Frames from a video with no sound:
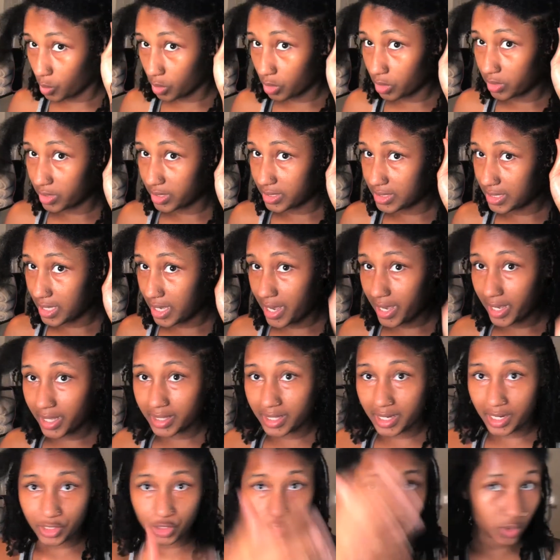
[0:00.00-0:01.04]
on this side and then
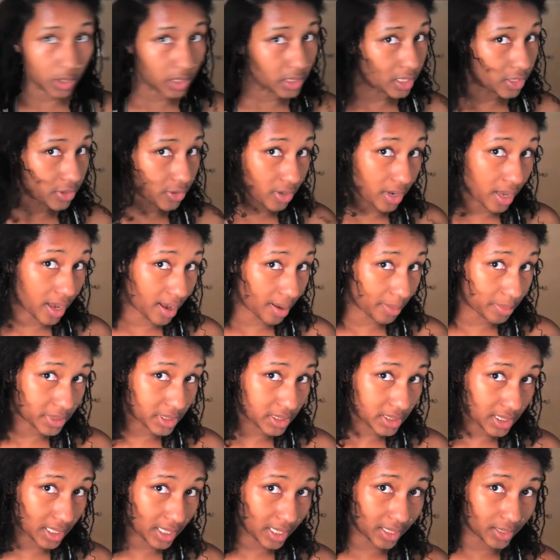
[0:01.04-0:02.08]
I do another on the opposite
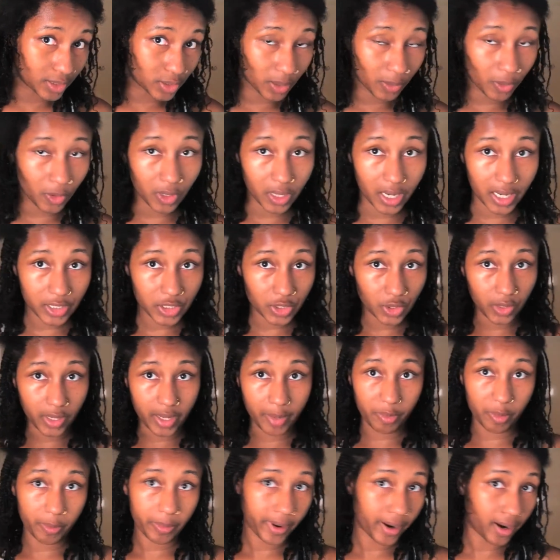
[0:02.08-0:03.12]
side. So I'm gonna actually go ahead
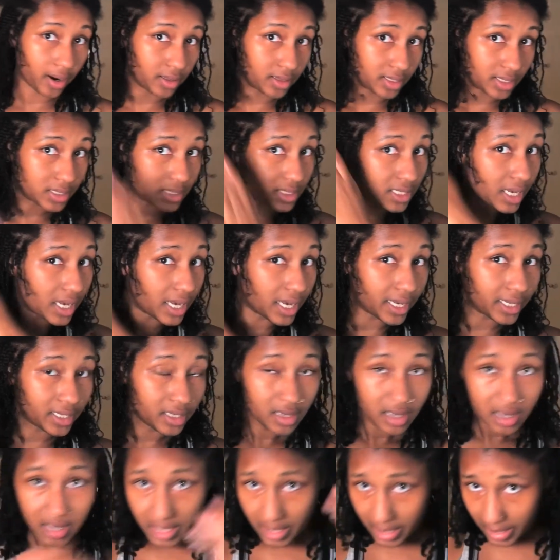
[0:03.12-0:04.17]
and prepare this side
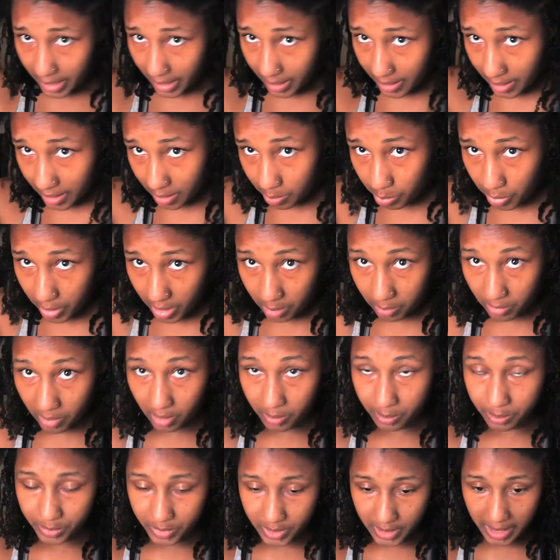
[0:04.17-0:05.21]
and then pin them
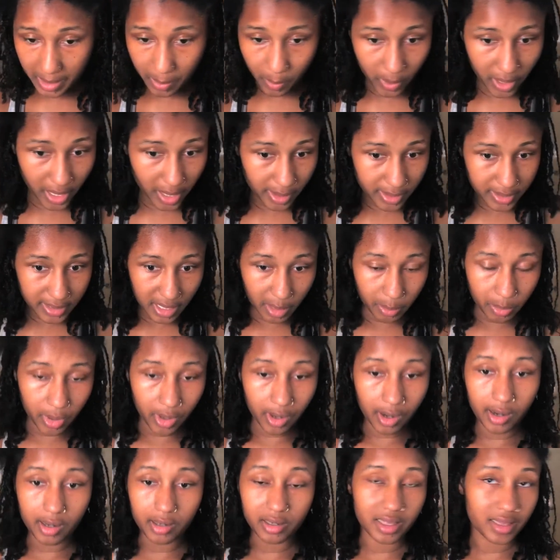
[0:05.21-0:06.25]
up same way, same
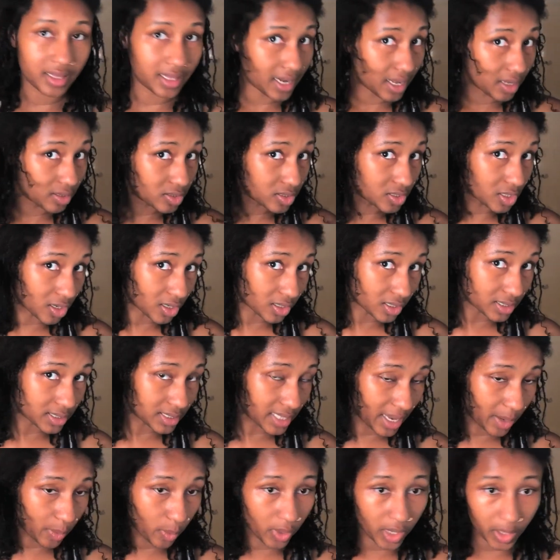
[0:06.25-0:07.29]
part, and then I'll start the
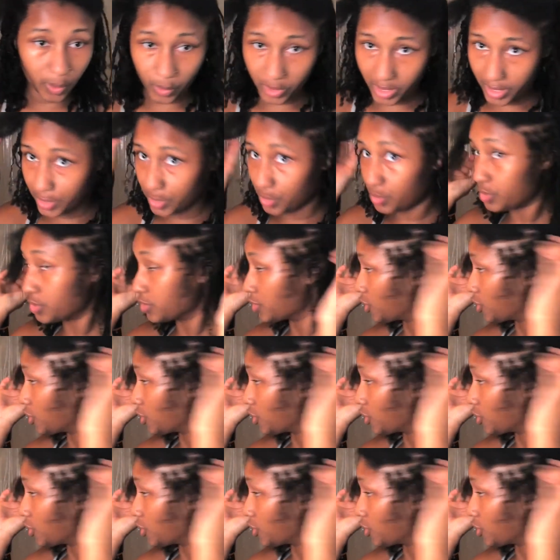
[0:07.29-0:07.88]
same one. What I do is just